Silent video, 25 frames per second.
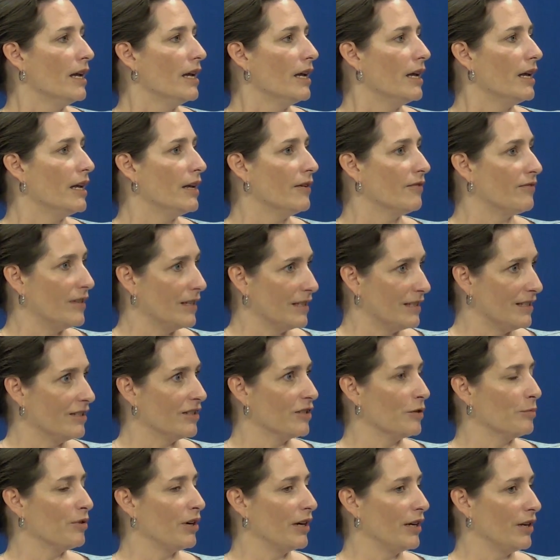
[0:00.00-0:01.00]
if this
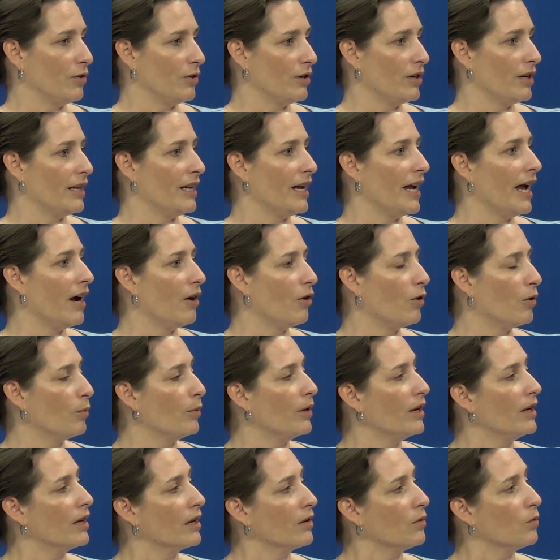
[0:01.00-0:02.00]
is a priority, how are
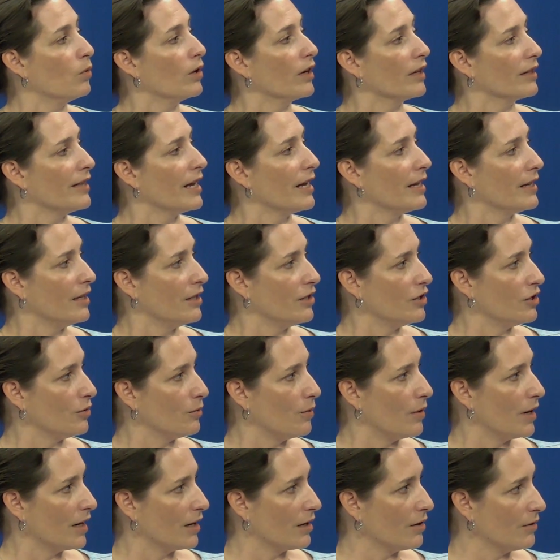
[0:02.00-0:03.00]
we going to work that
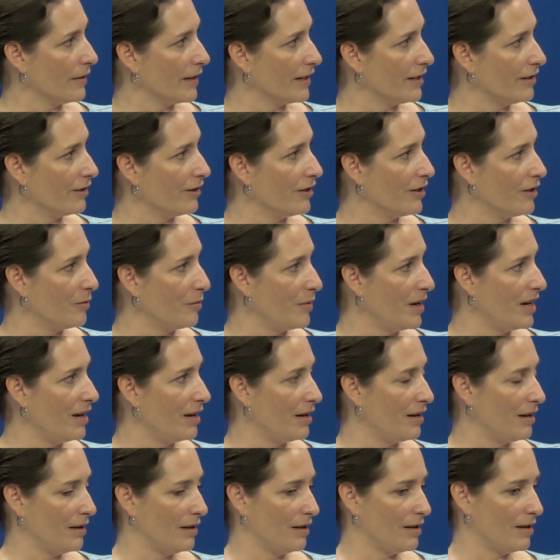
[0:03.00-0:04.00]
into our curriculum
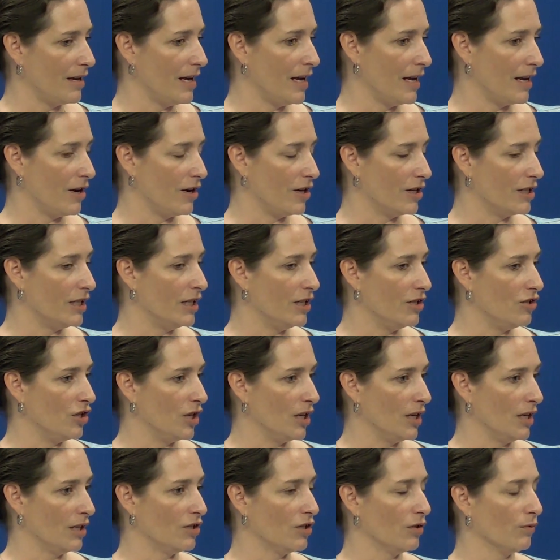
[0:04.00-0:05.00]
and in our
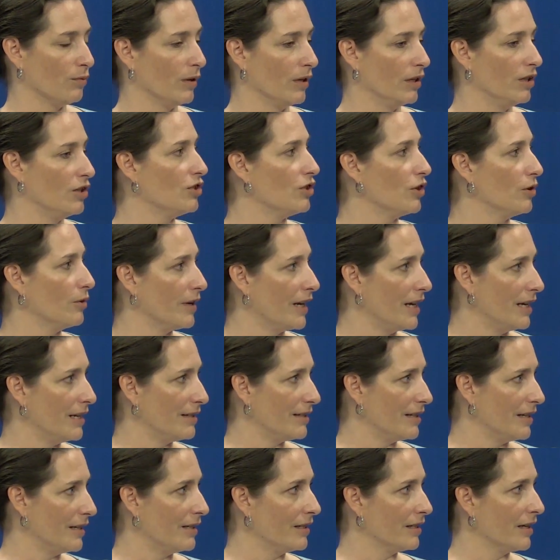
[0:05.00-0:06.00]
teaching to really
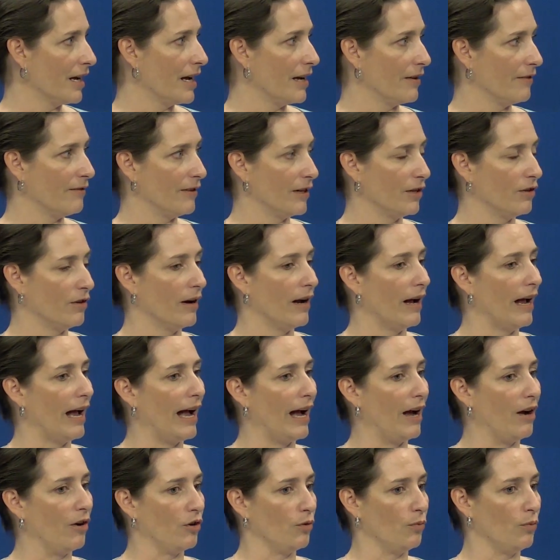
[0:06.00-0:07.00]
showcase it and kind of figure out
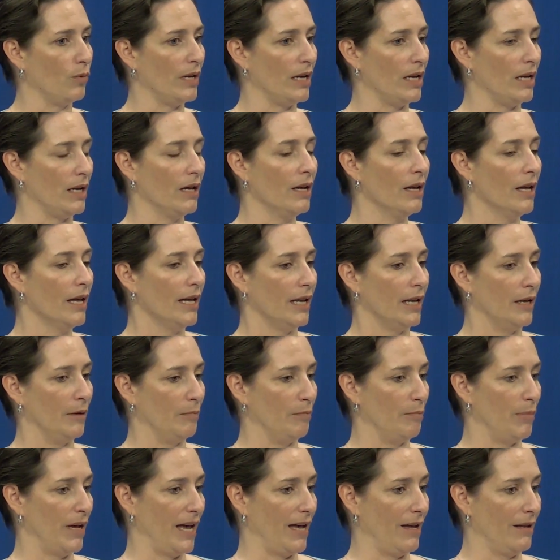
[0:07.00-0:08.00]
how do we
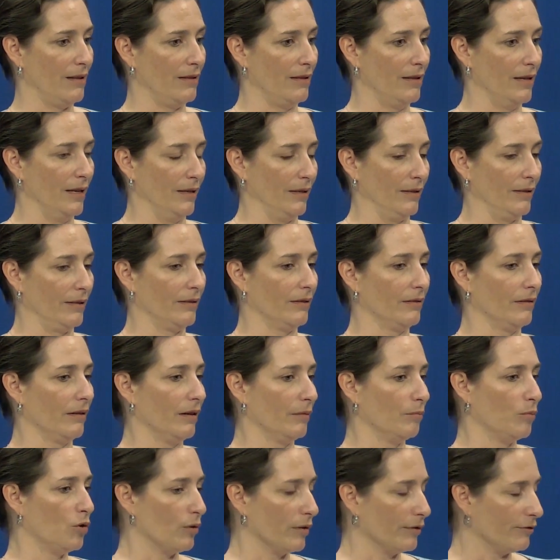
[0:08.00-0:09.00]
embed this
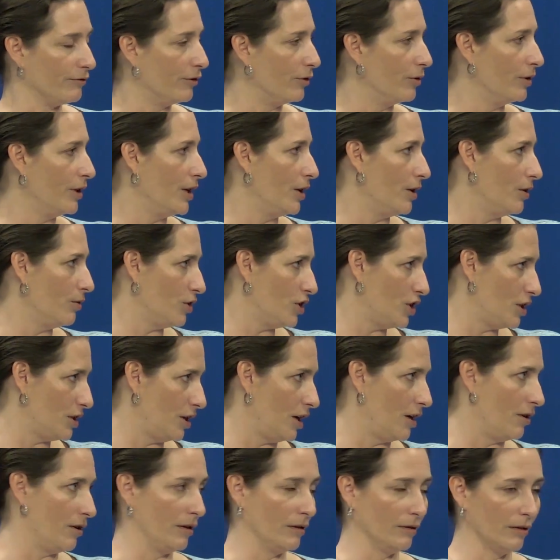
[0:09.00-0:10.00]
portfolio
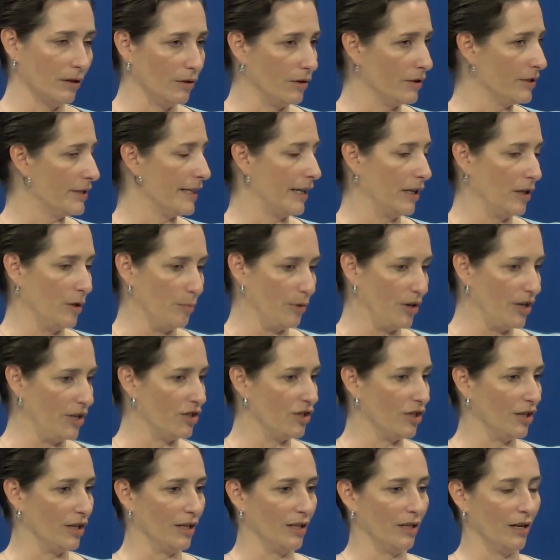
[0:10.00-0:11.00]
share or
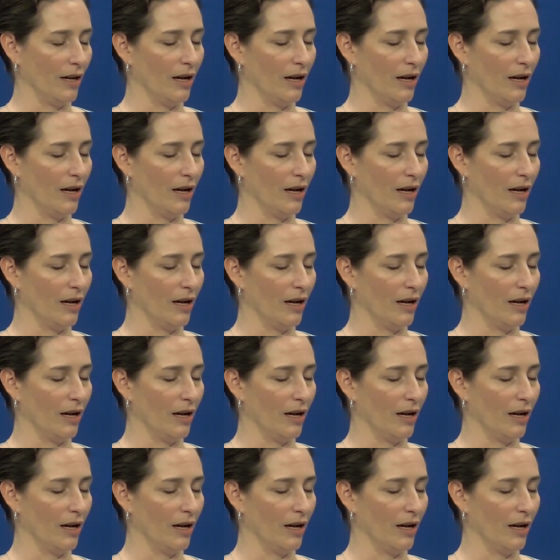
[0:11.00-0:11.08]
celebration